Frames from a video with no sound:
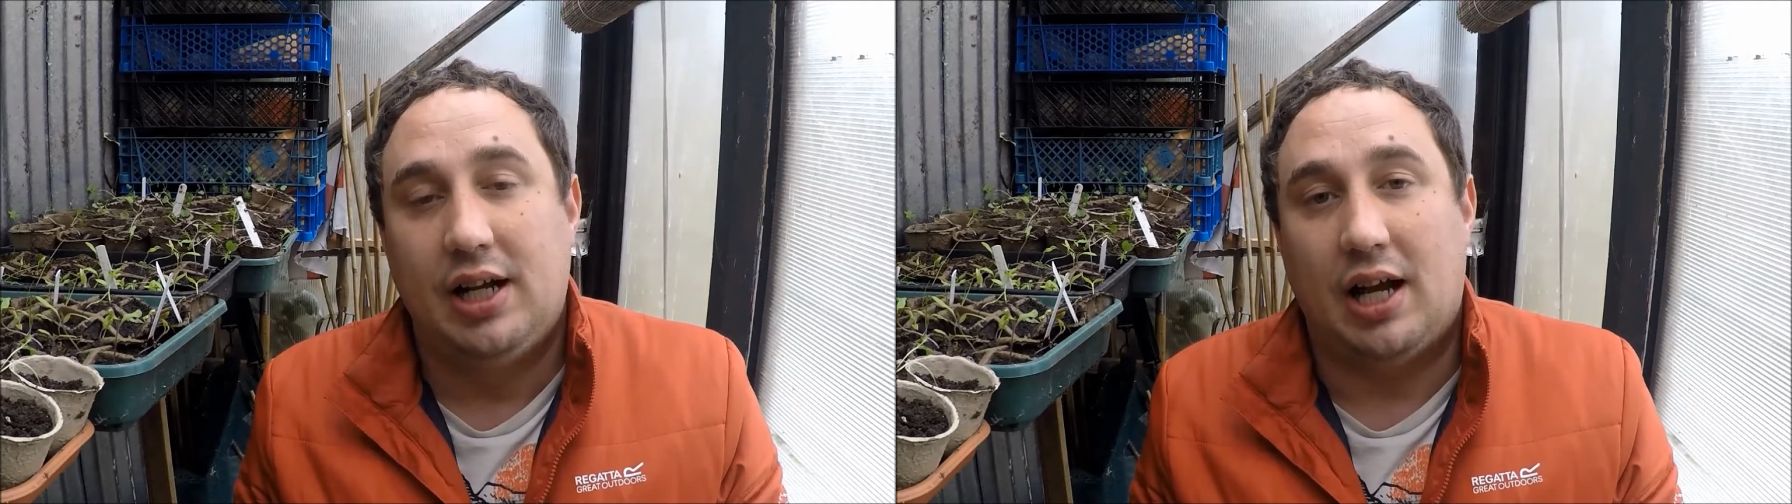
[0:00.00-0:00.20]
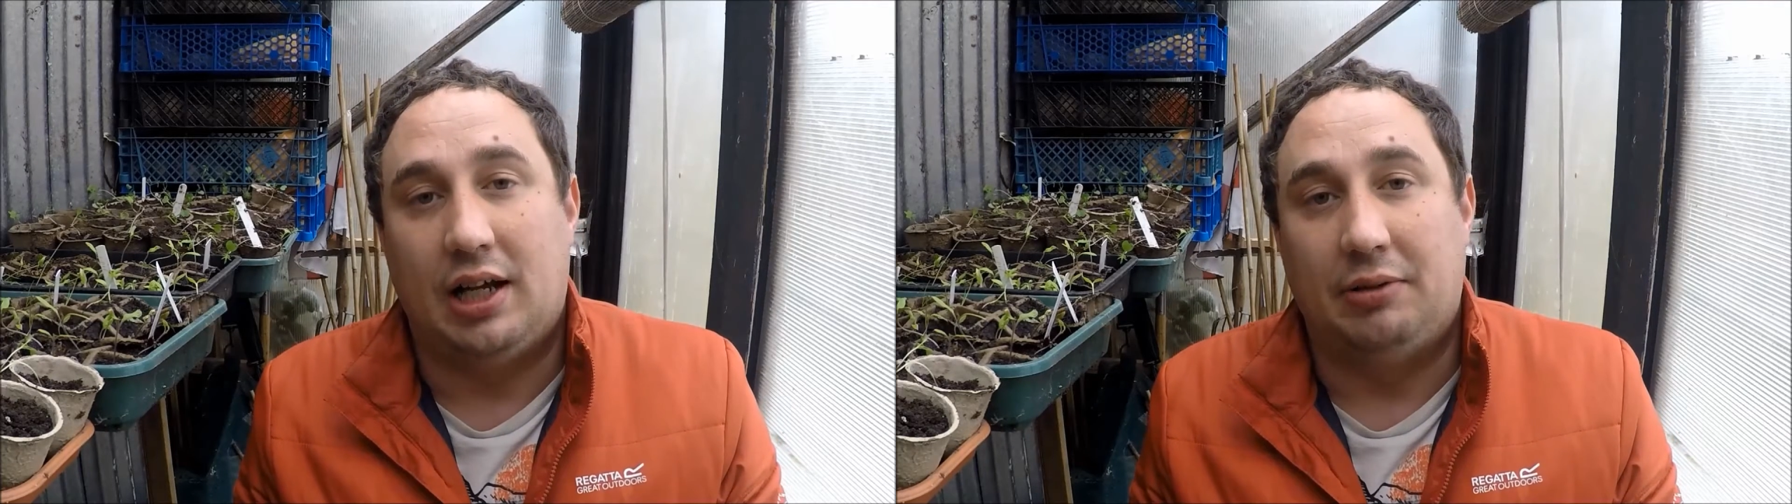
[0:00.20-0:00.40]

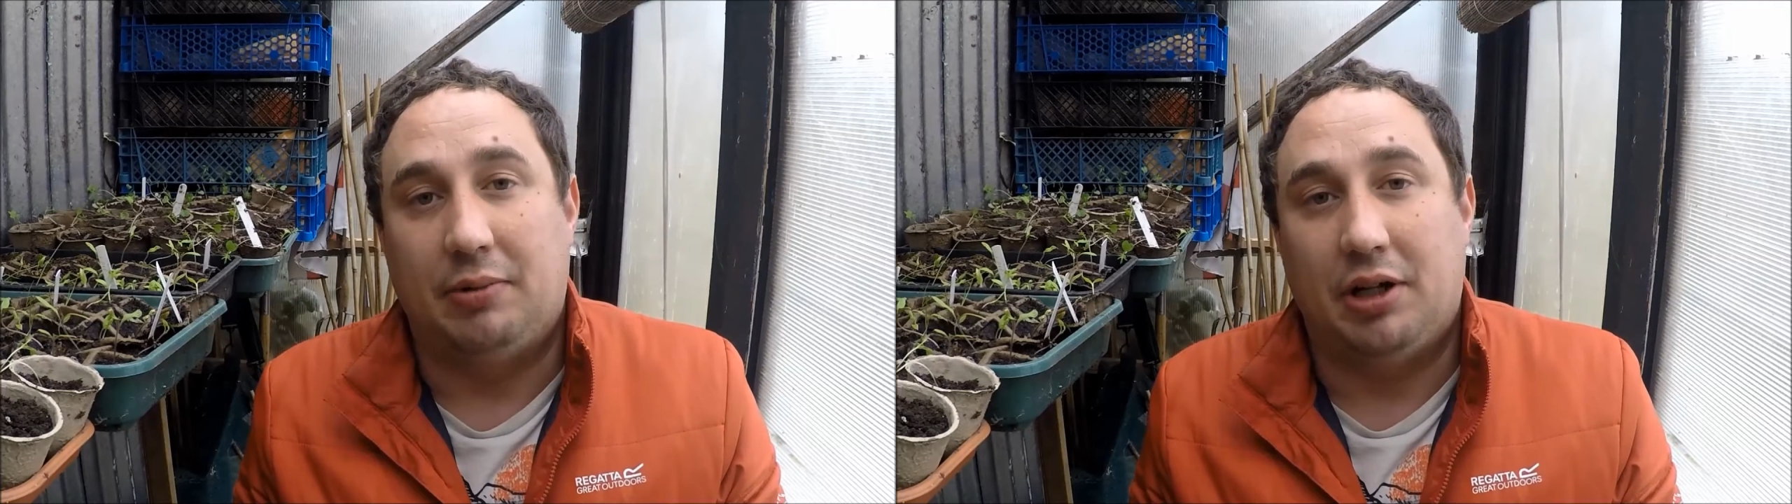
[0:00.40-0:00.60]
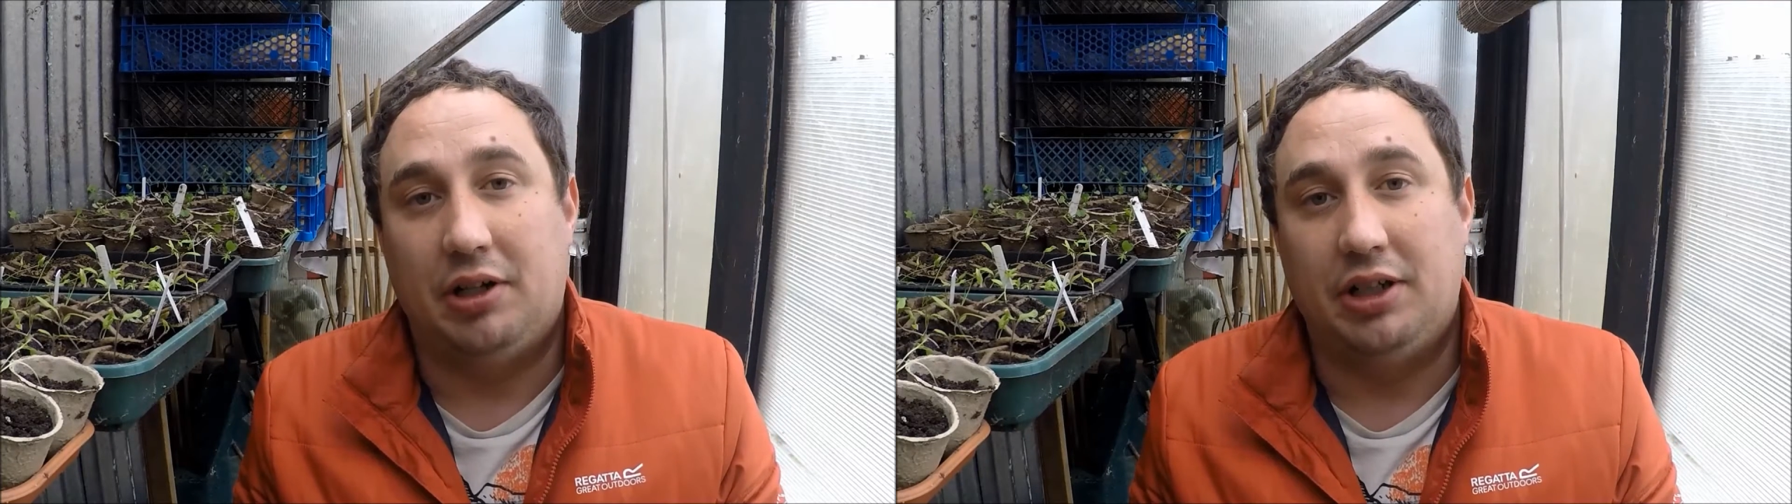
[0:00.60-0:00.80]

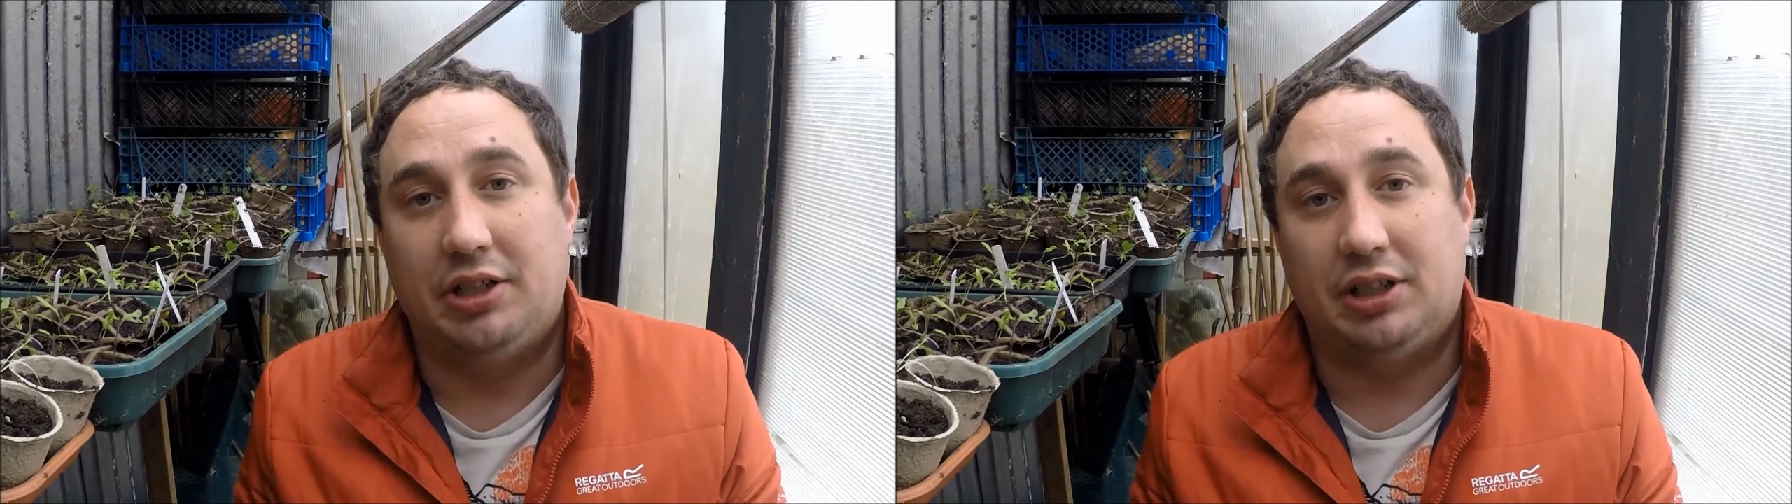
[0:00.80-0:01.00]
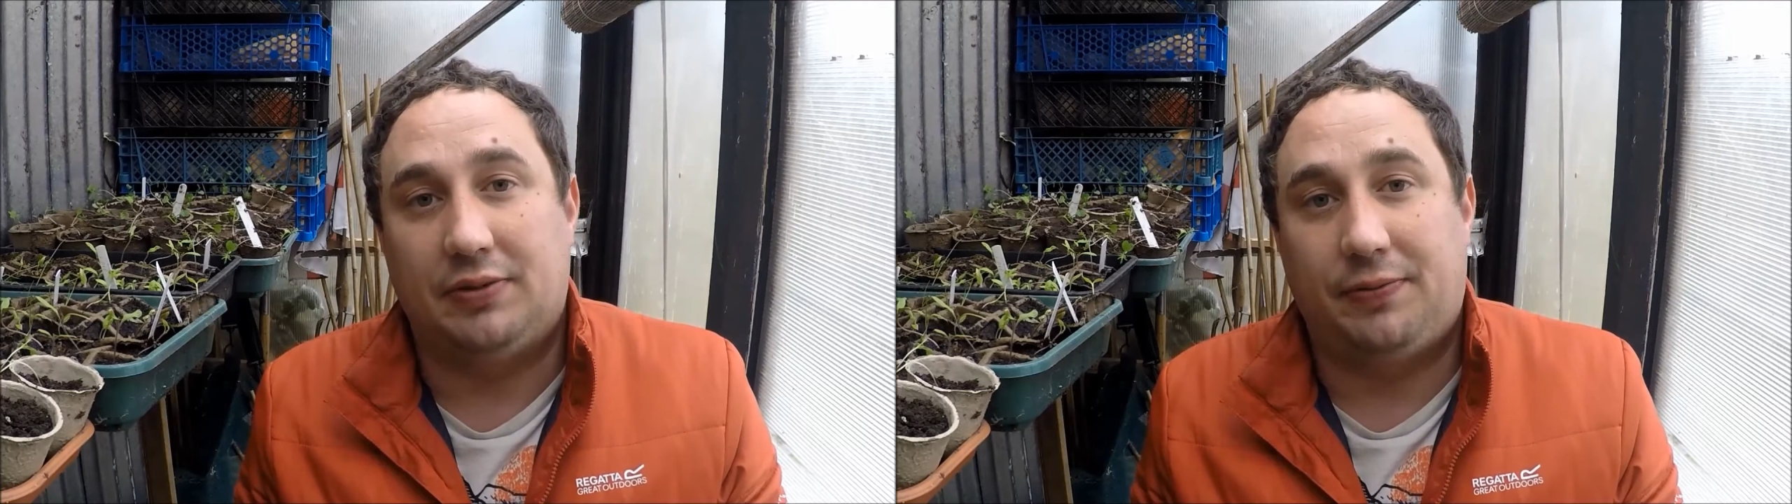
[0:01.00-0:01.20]
I
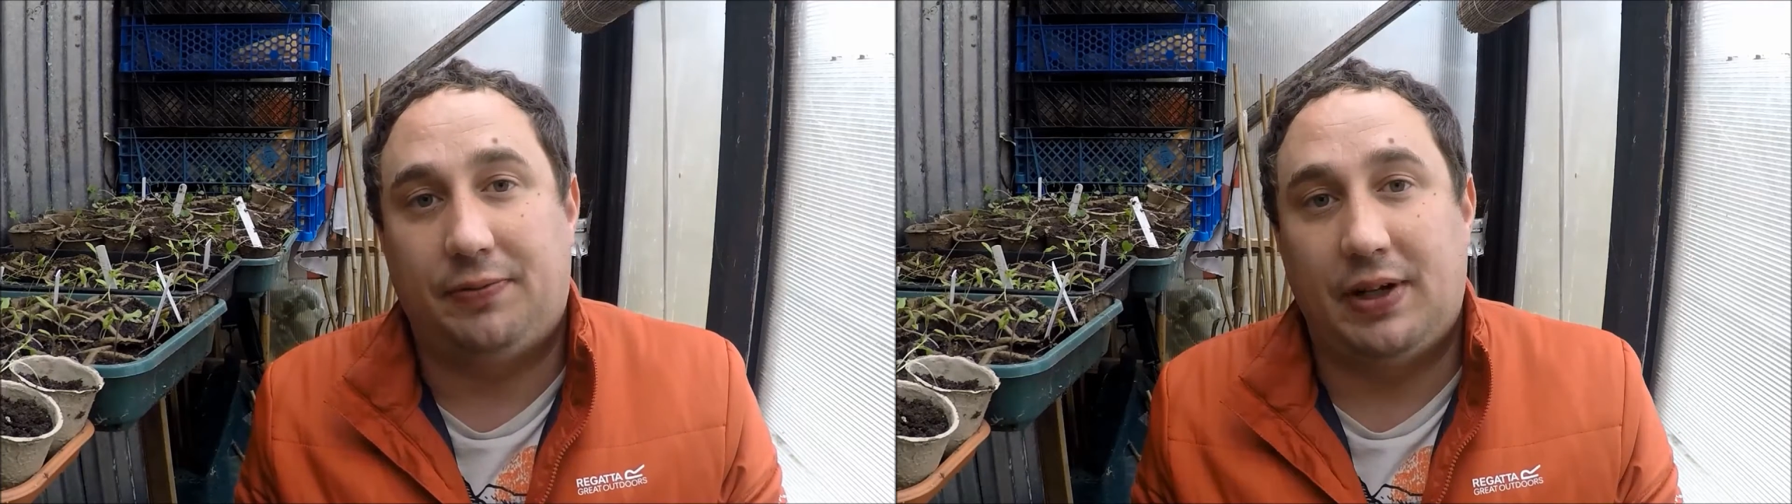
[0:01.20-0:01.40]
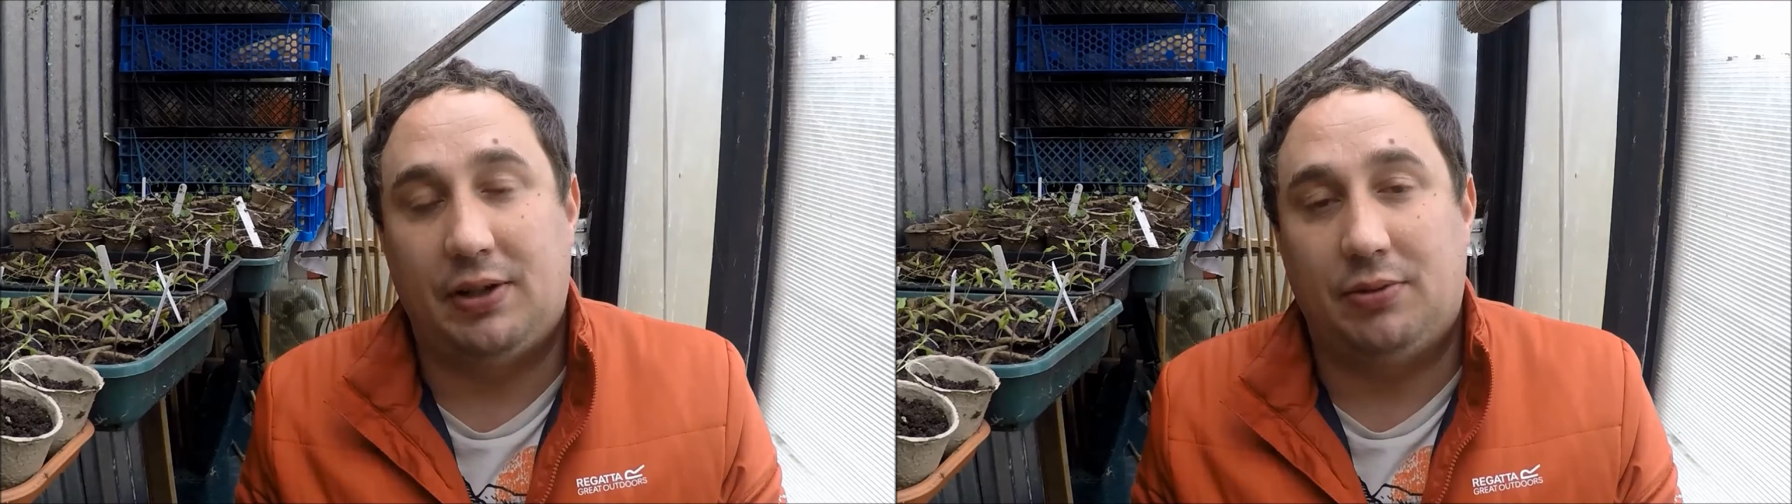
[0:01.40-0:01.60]
just
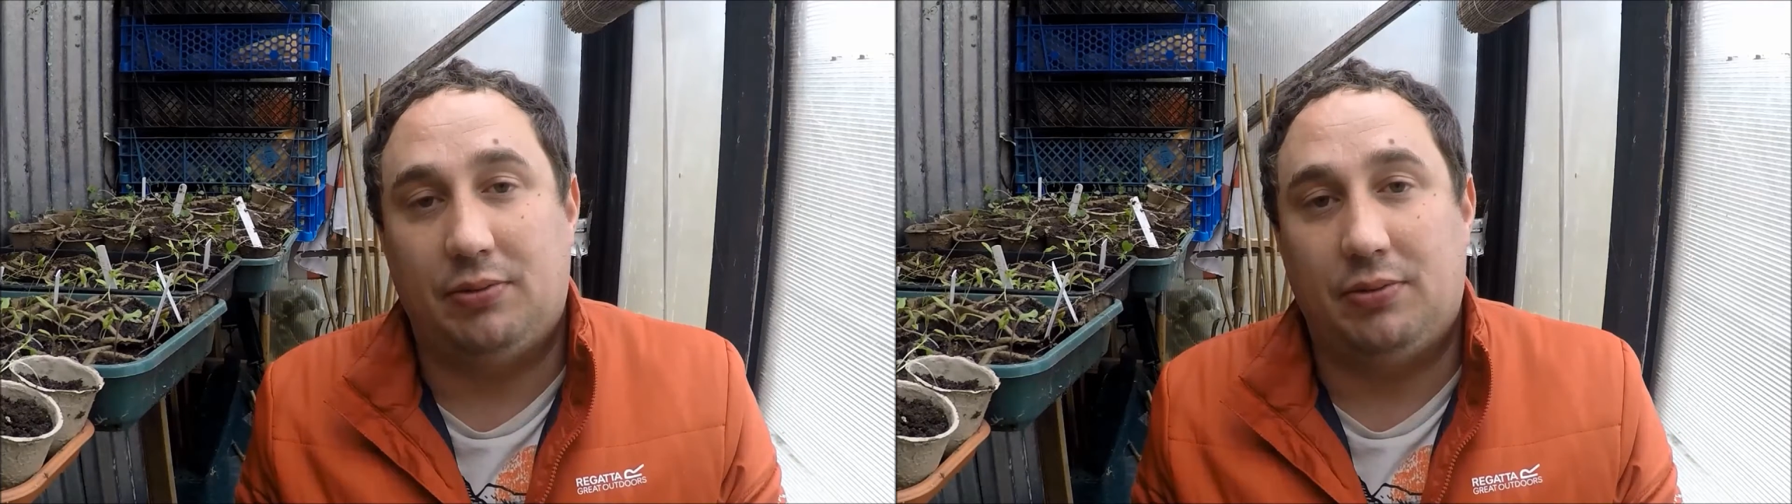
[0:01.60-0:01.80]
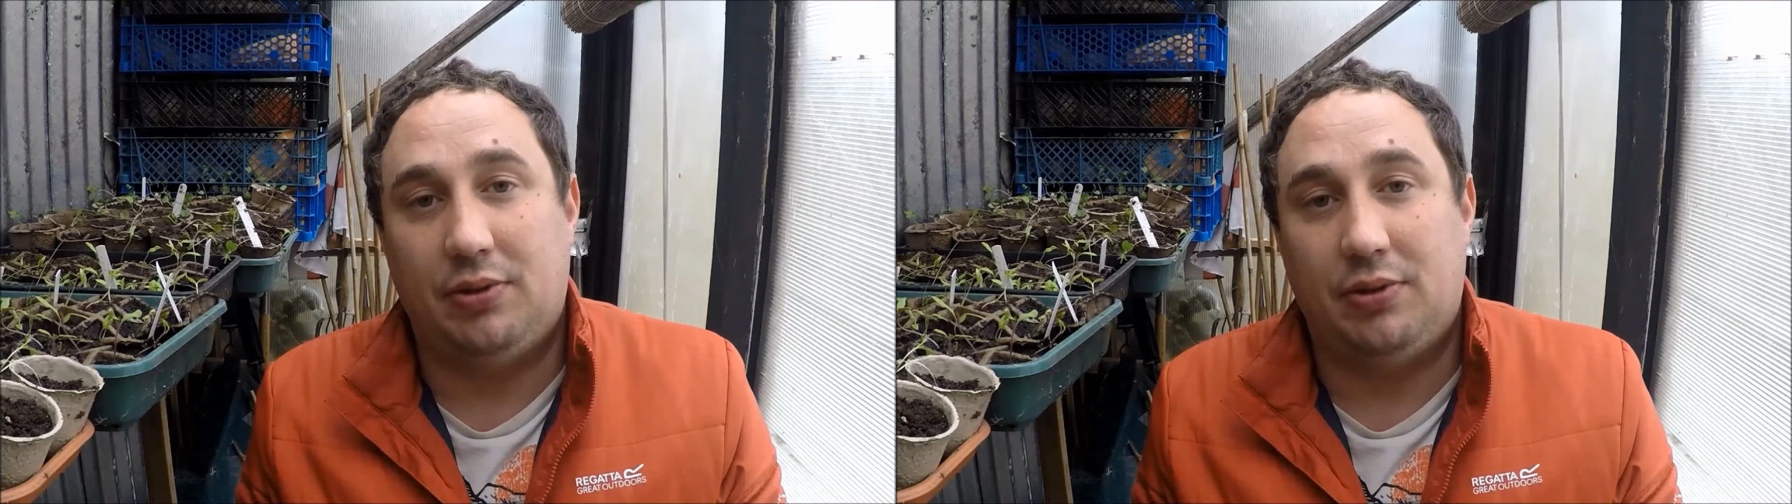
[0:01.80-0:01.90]
felt